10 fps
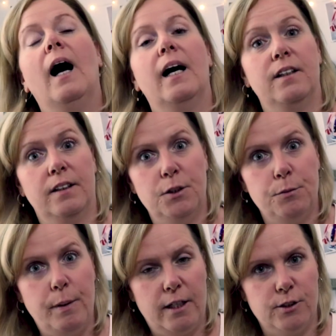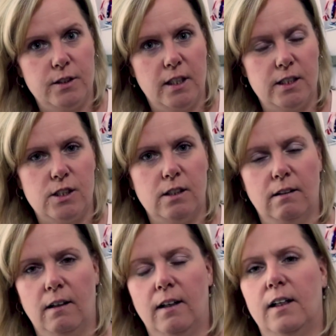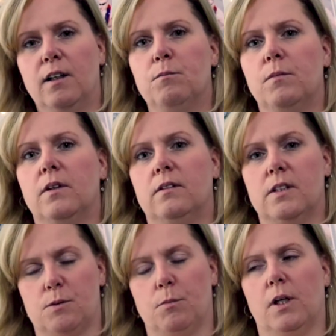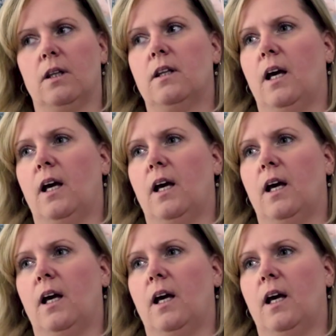I had another pattern test this month,